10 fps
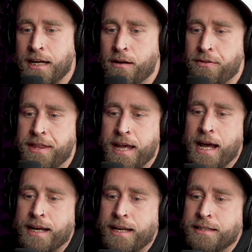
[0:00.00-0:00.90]
I don't think
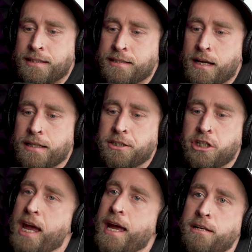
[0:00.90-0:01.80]
I can necessarily
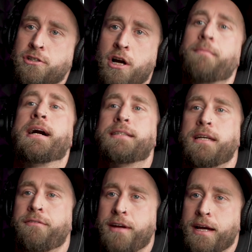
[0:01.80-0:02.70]
change all my
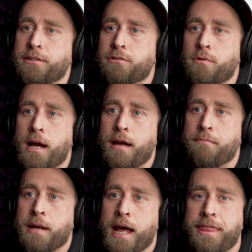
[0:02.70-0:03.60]
defects, right?
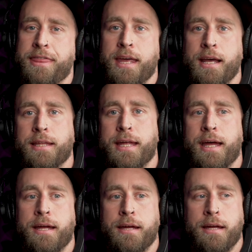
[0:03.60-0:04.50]
But I think that